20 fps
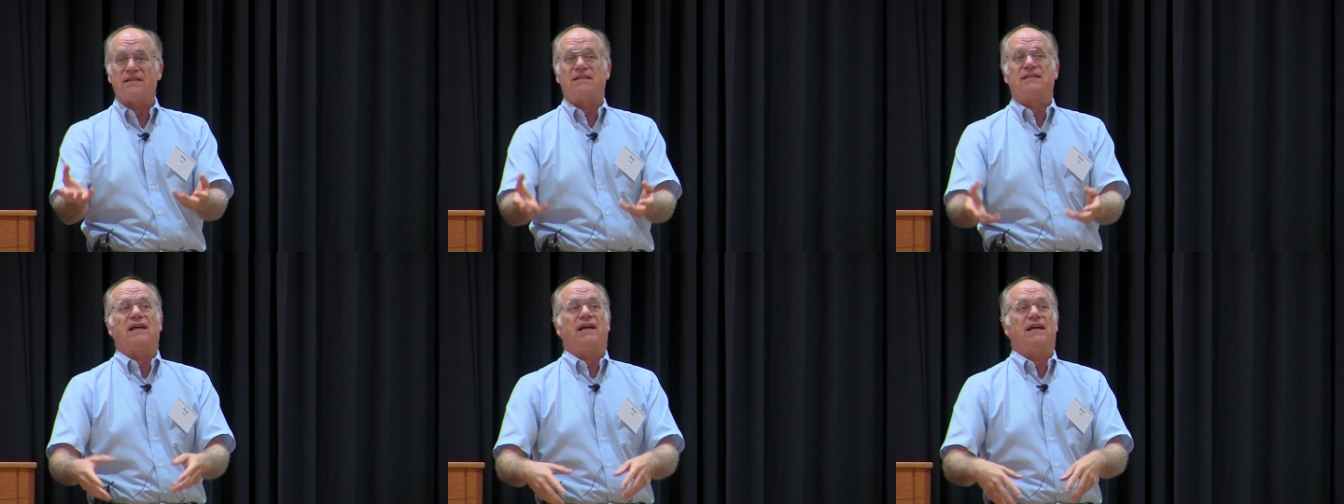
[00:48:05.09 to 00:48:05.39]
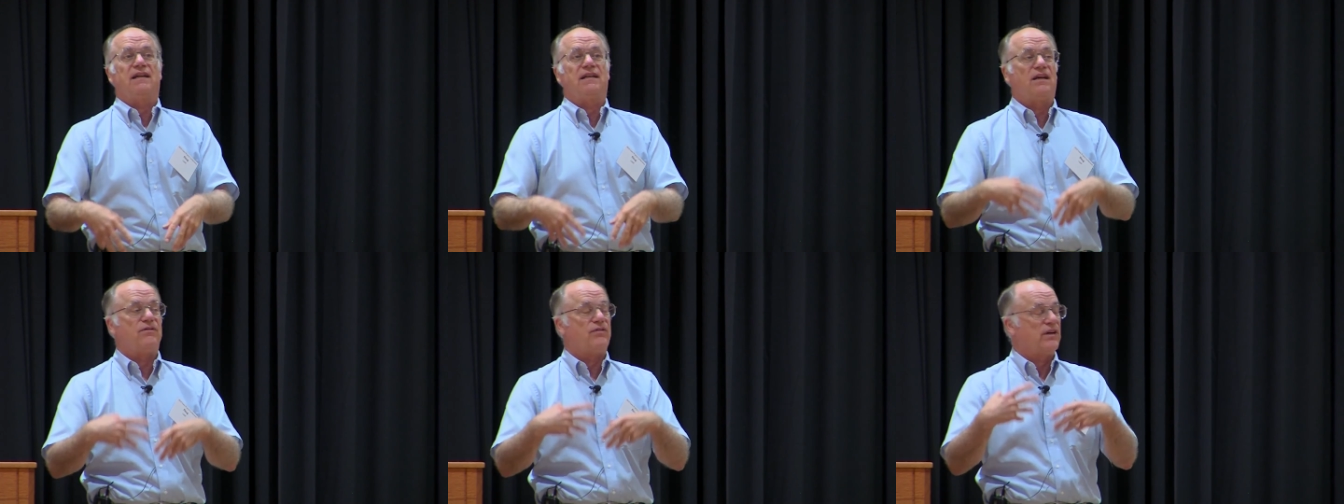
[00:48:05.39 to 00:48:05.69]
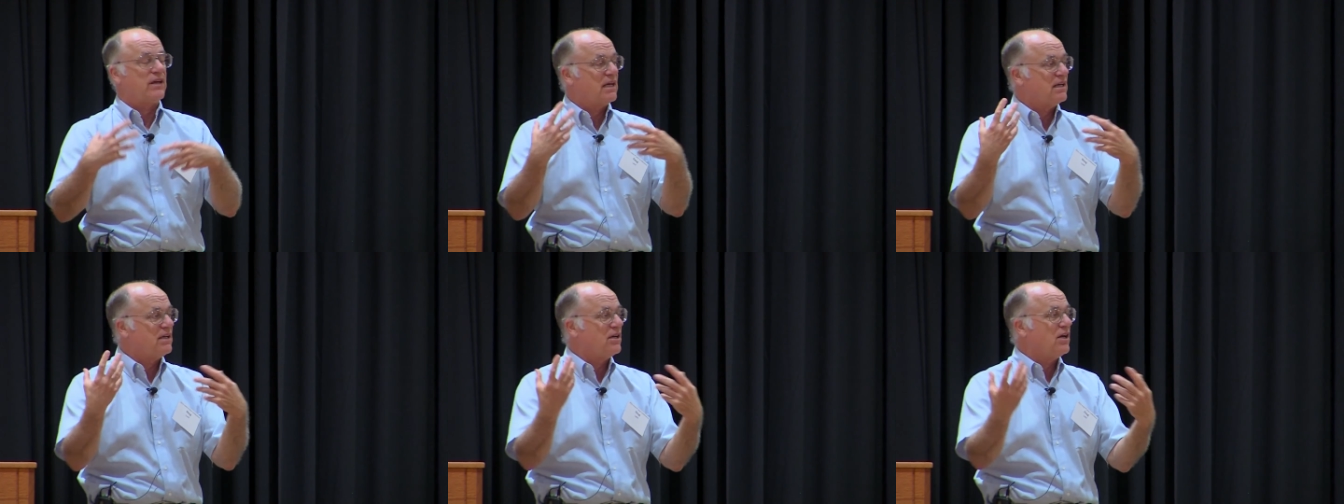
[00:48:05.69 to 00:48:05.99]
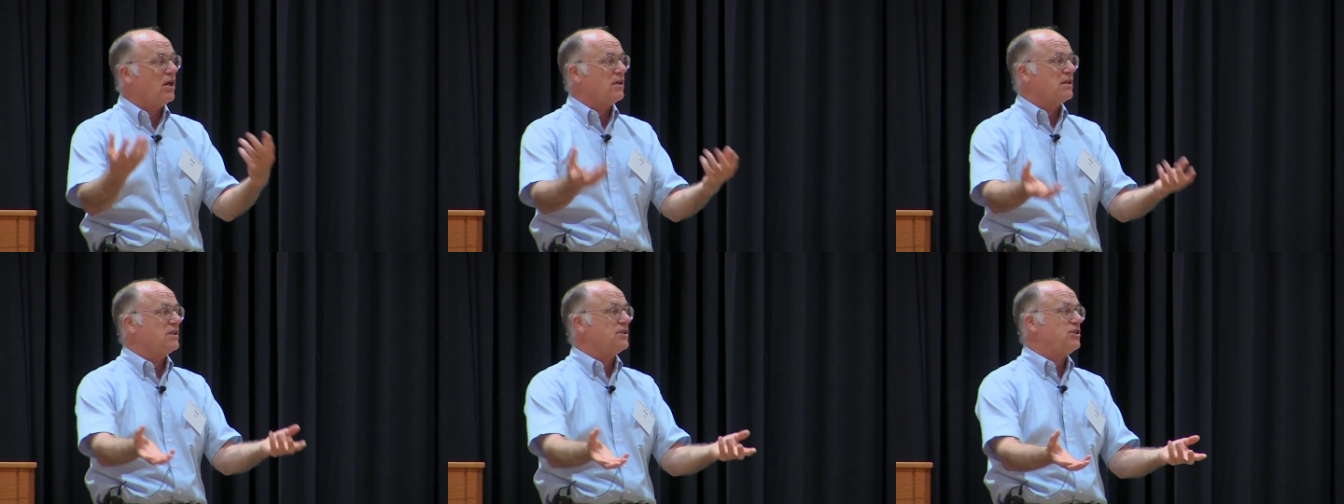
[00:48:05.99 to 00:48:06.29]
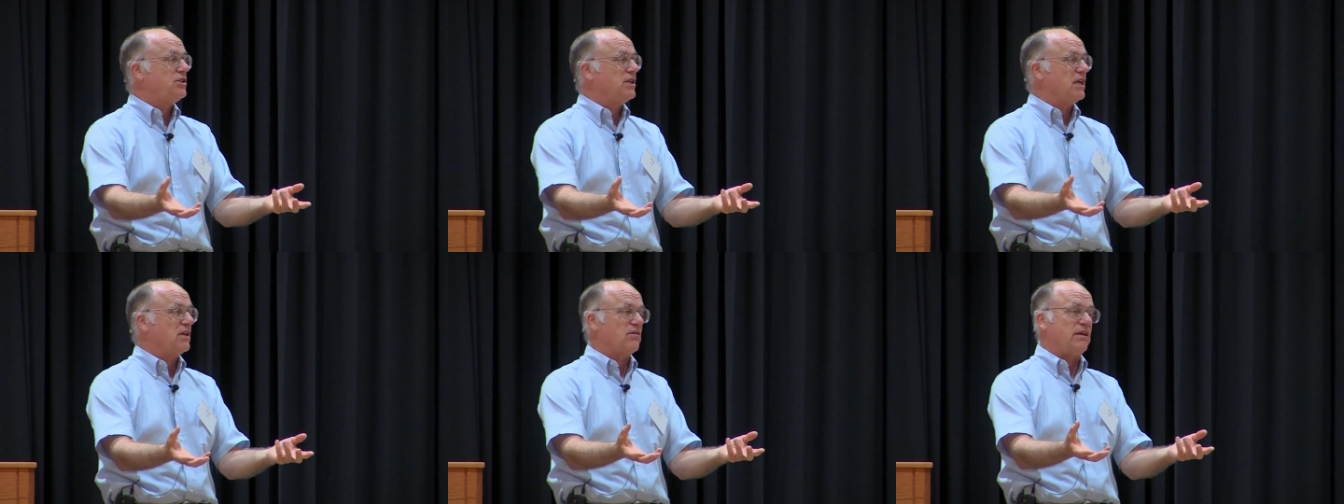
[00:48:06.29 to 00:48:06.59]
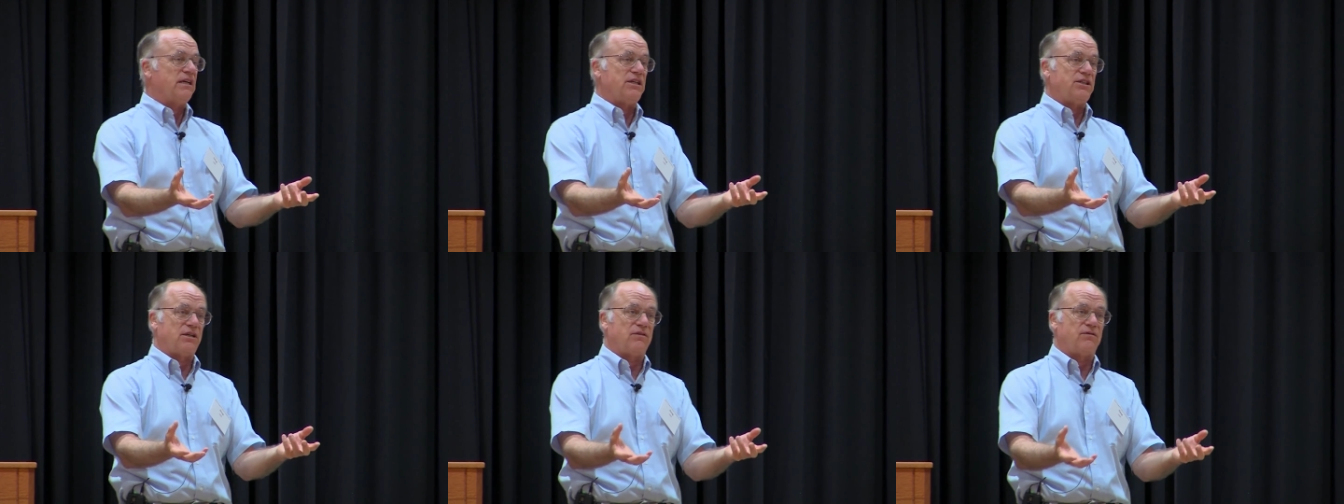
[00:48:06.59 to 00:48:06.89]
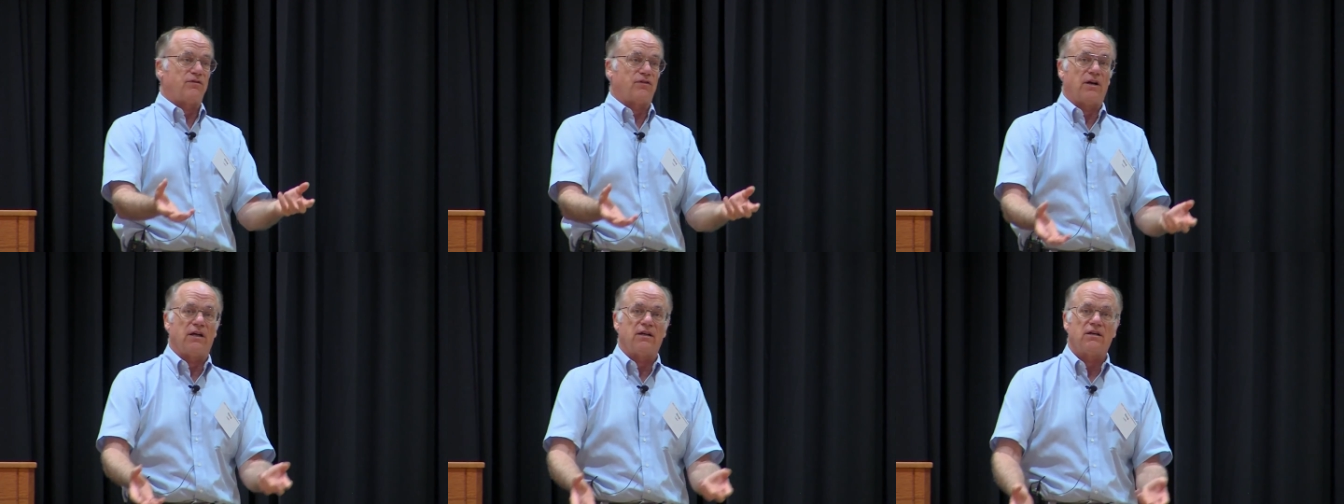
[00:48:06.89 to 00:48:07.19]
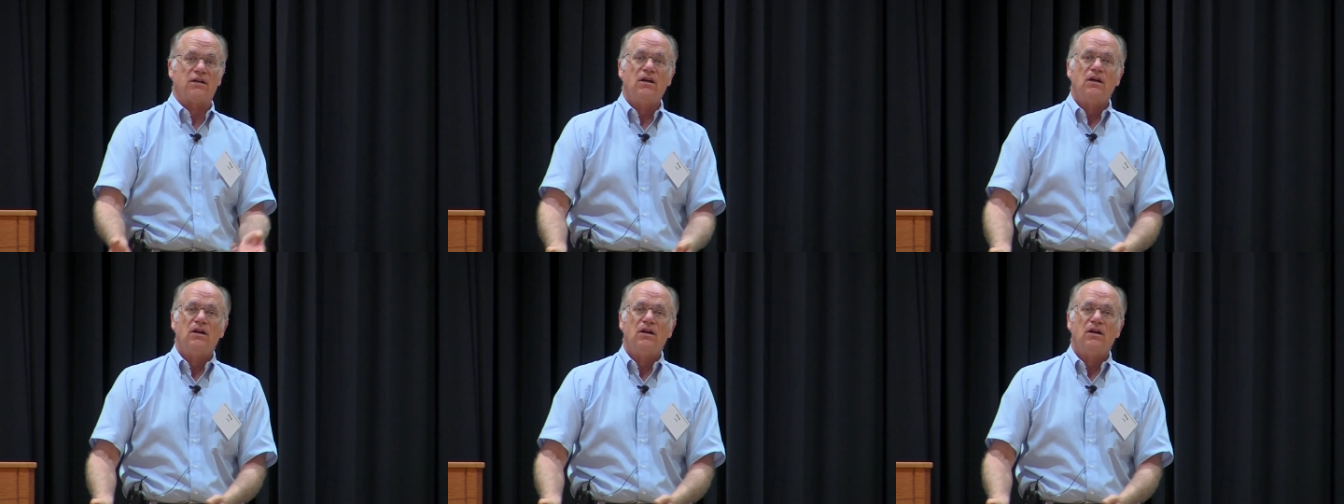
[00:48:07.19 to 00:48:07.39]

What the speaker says: scientific and knowledge generation front,